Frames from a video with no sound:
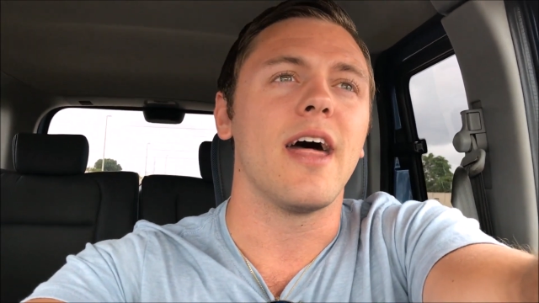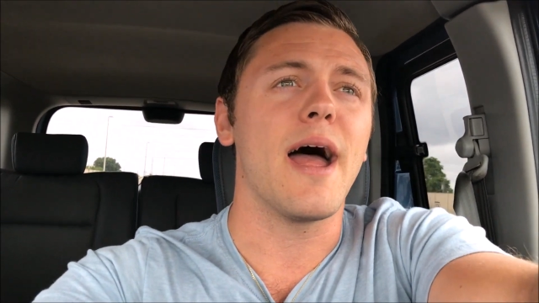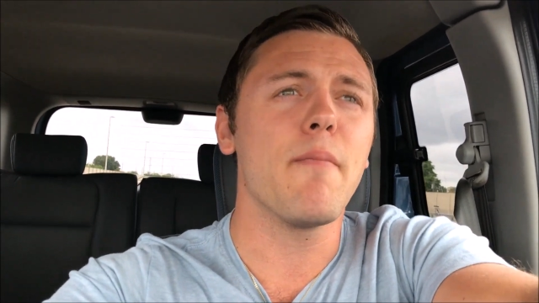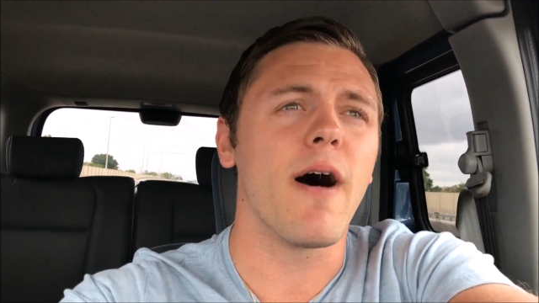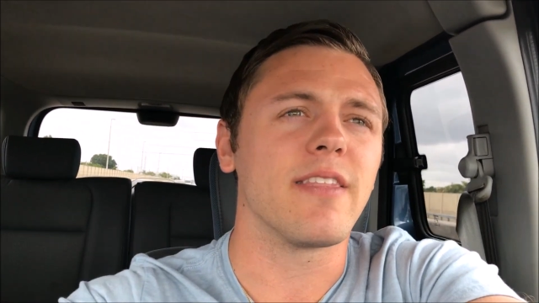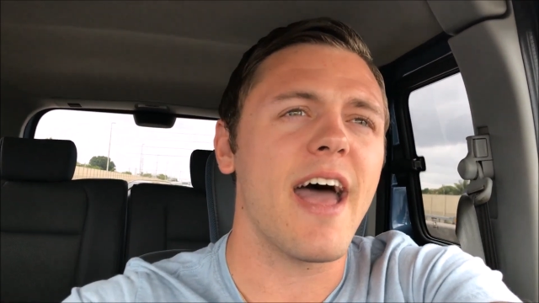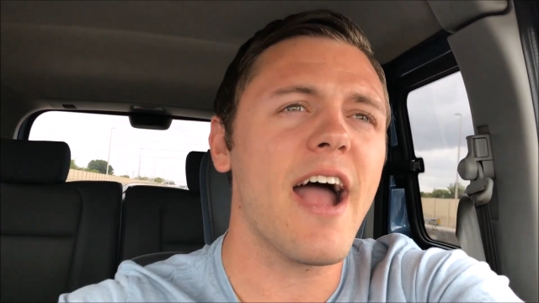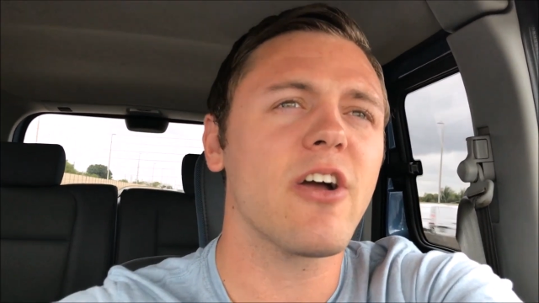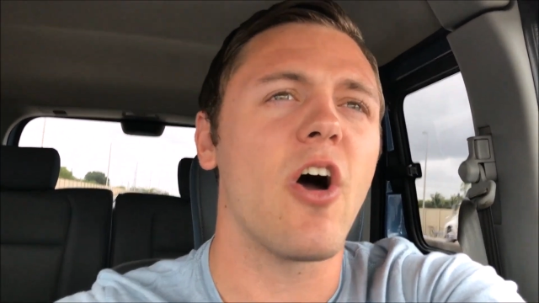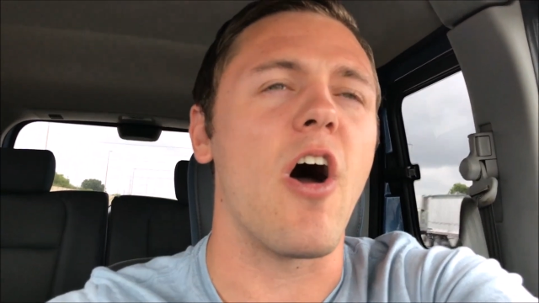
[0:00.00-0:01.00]
And I bought
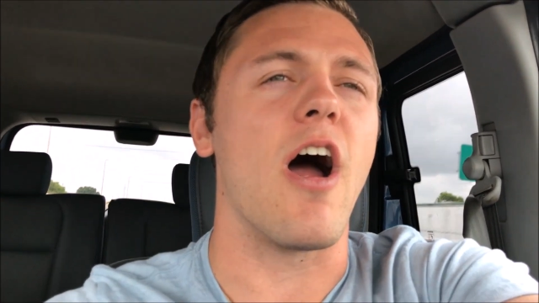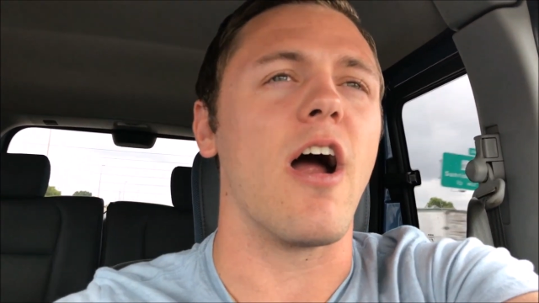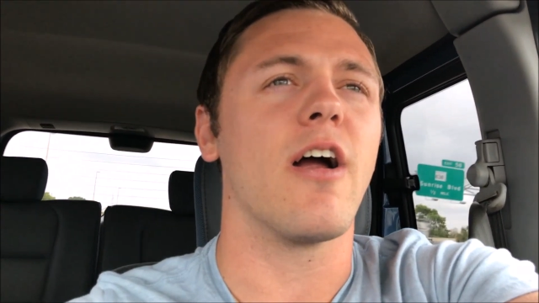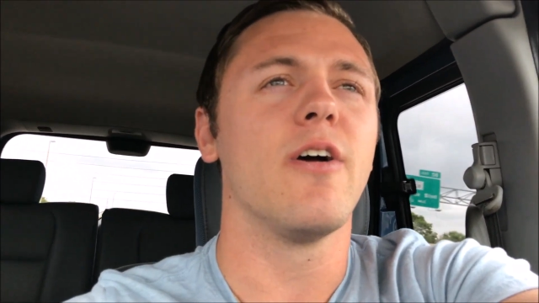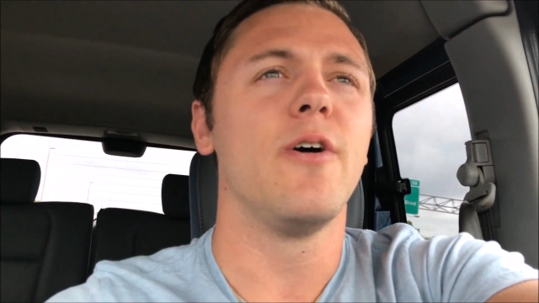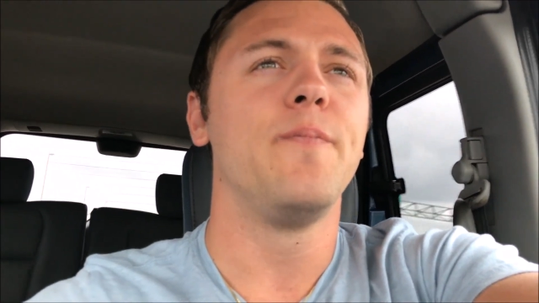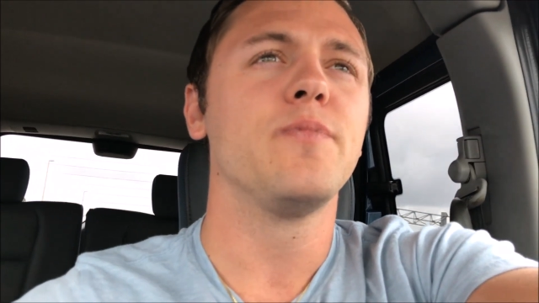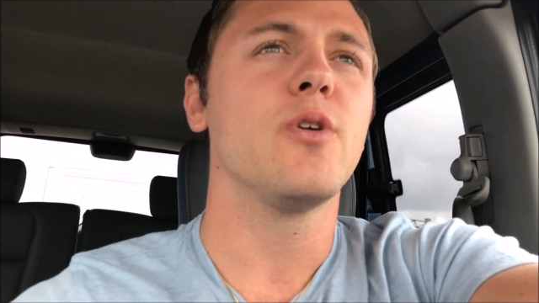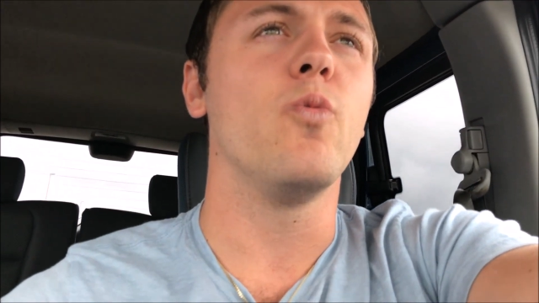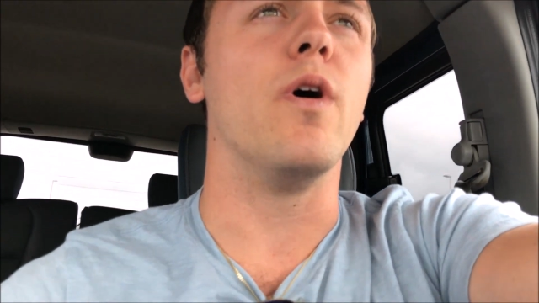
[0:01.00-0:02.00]
that car
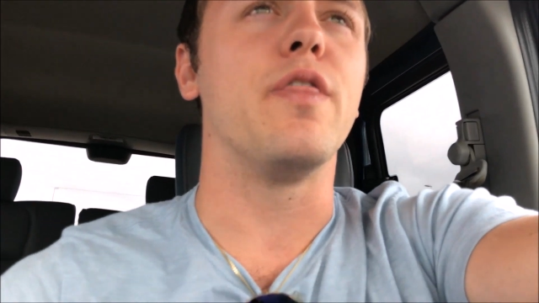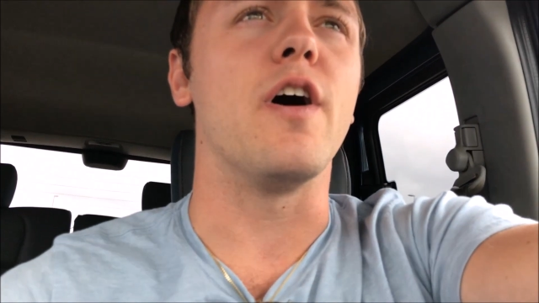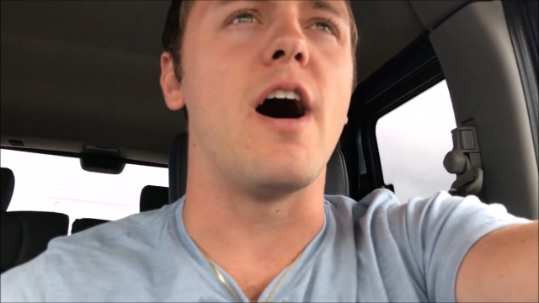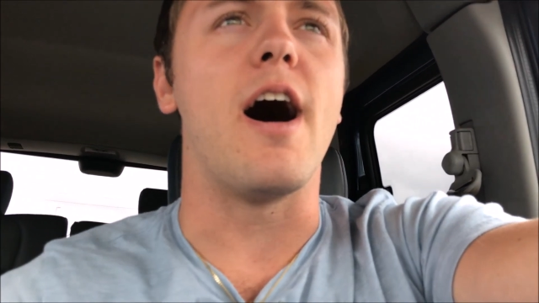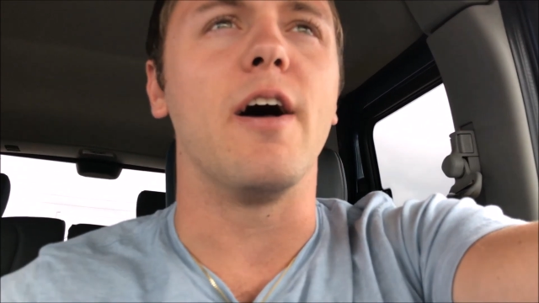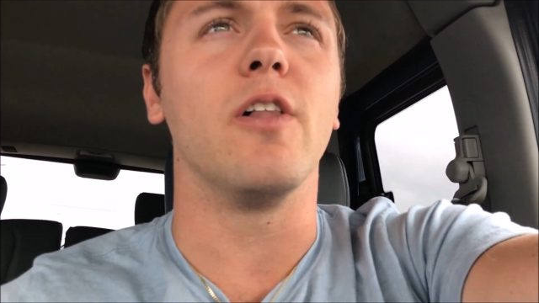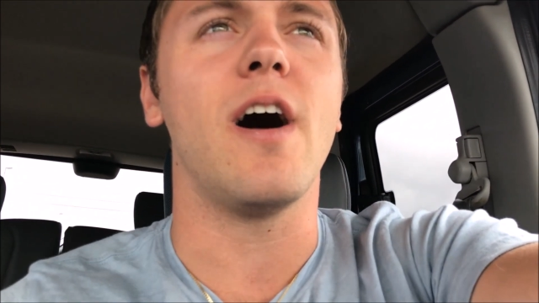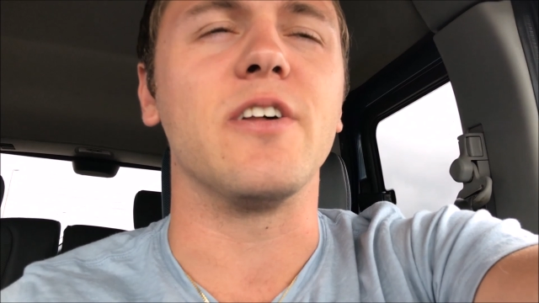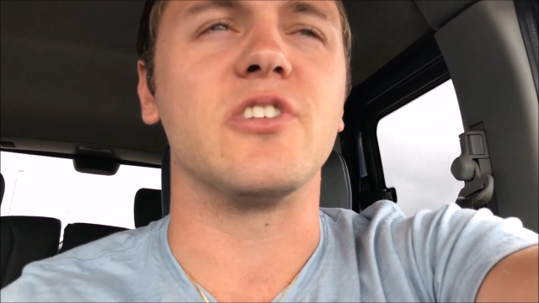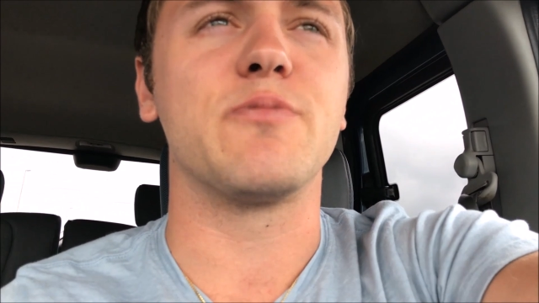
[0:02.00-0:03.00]
with a
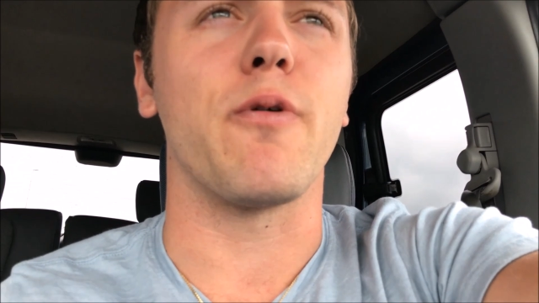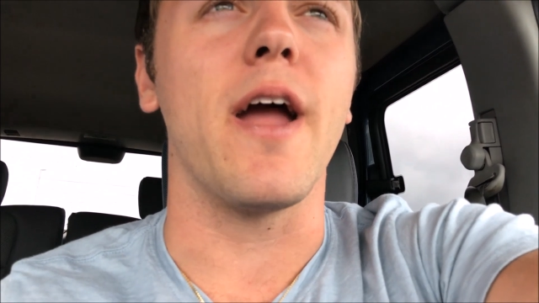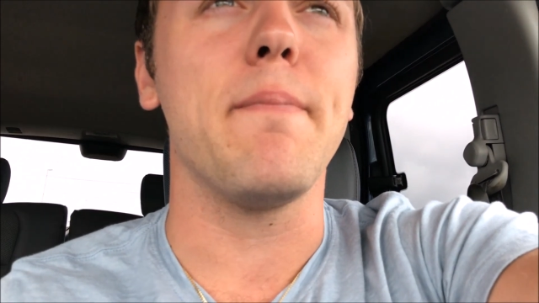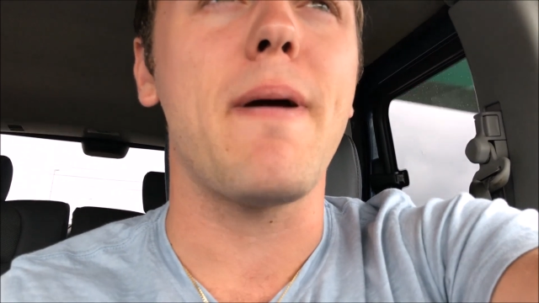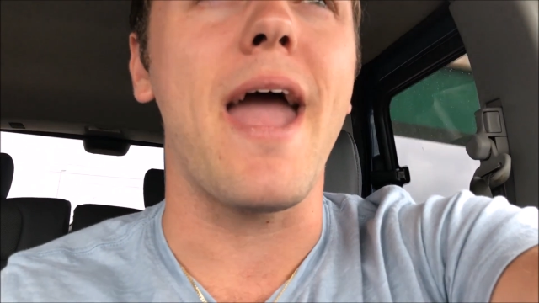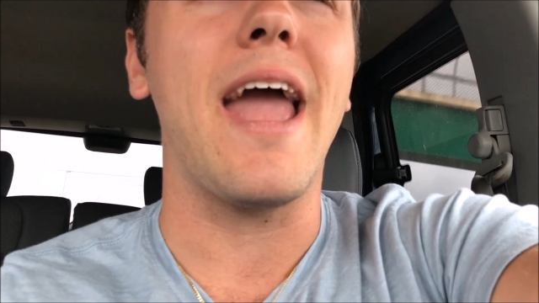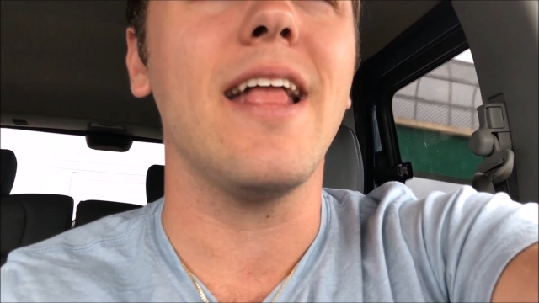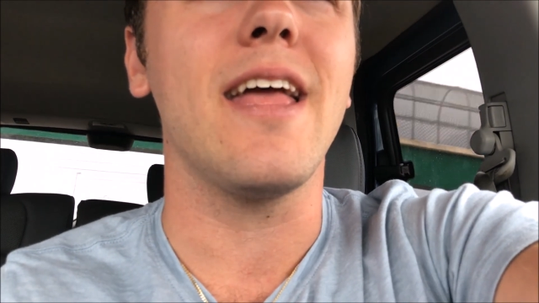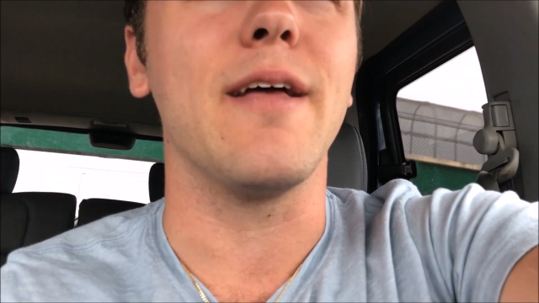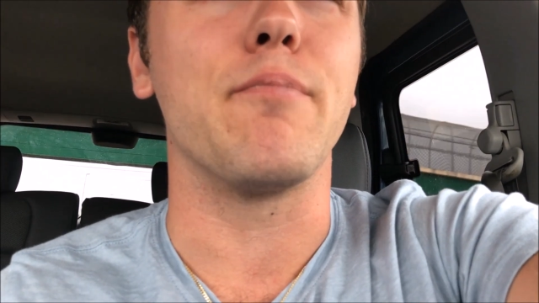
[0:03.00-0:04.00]
lot of spray
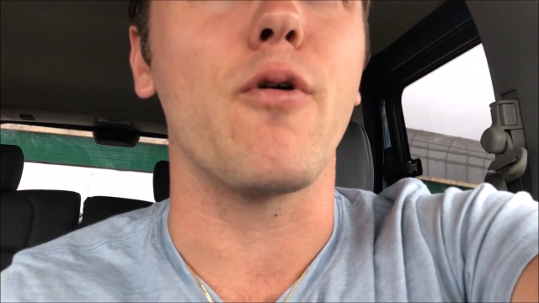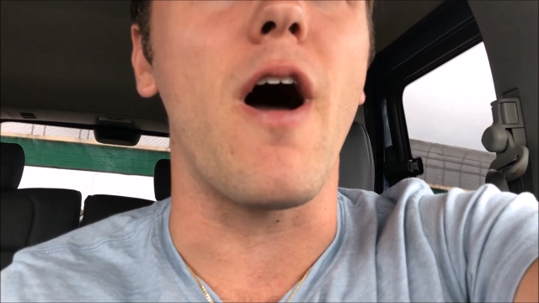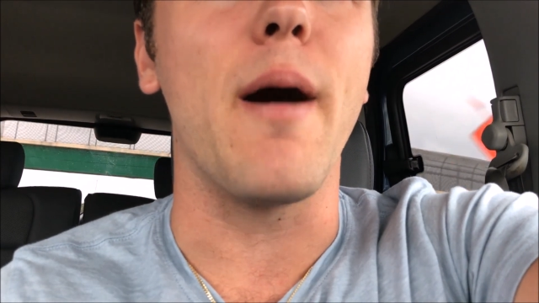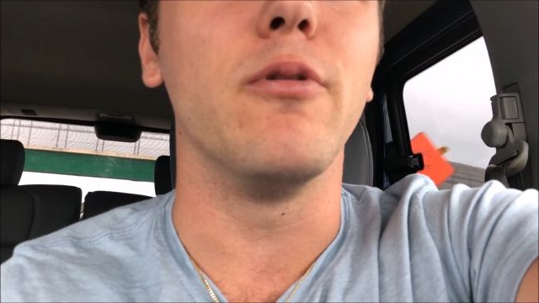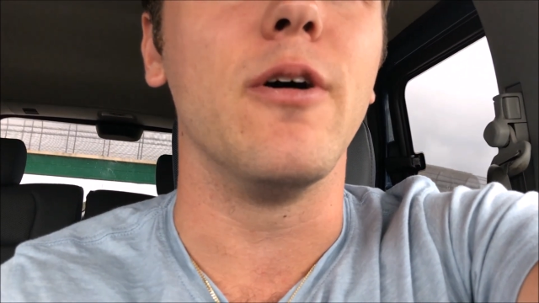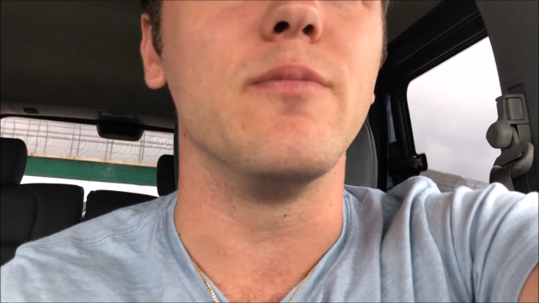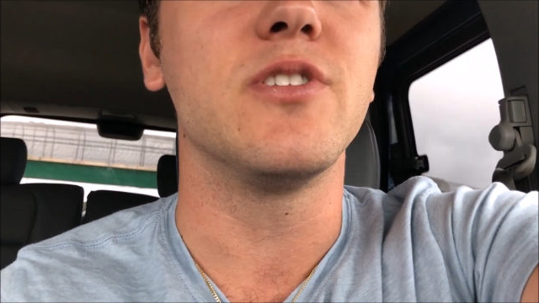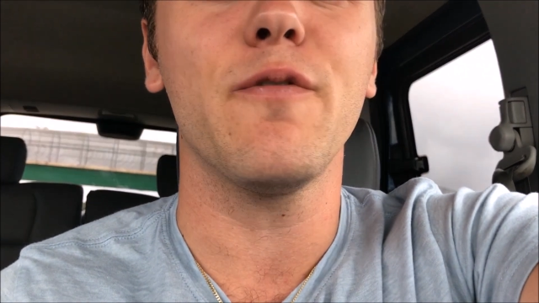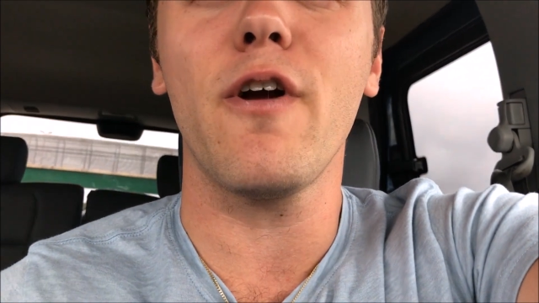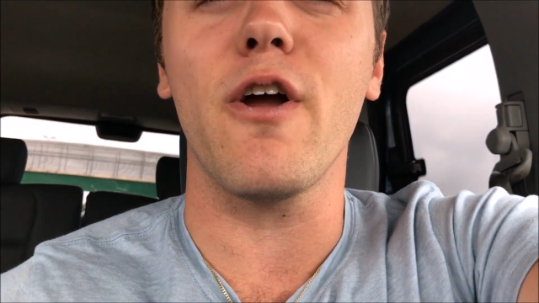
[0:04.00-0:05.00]
paint and
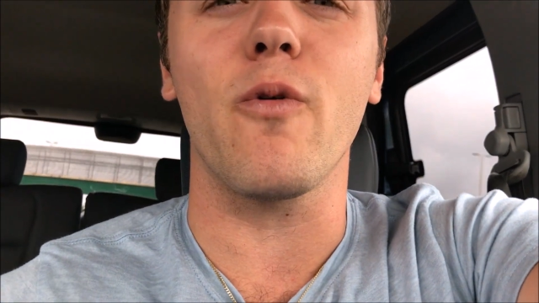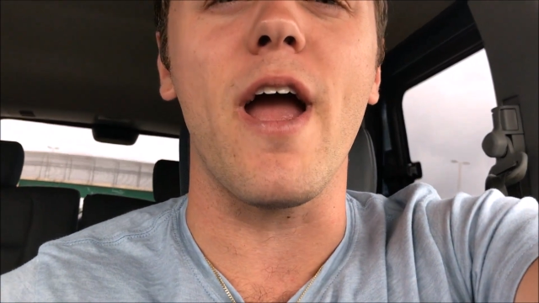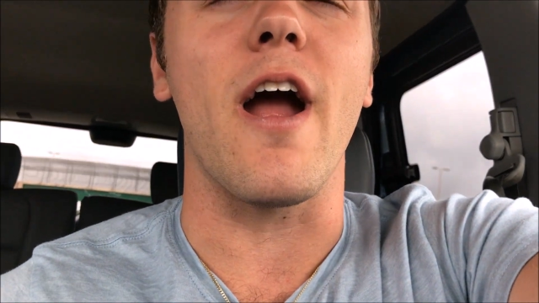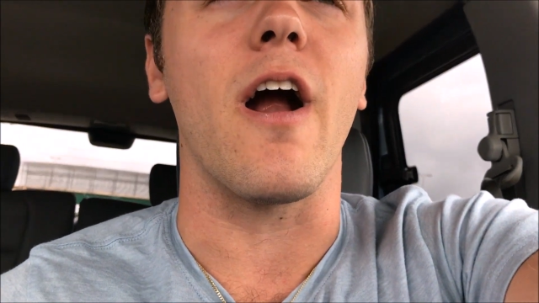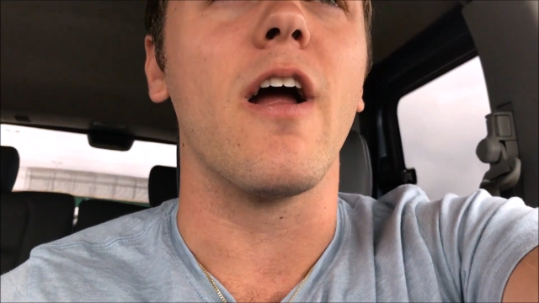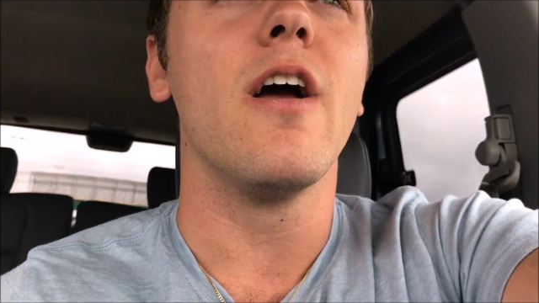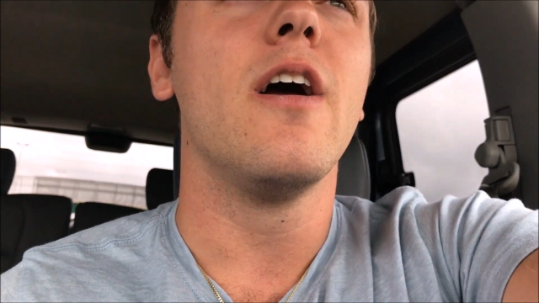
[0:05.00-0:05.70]
problems. They're very rare.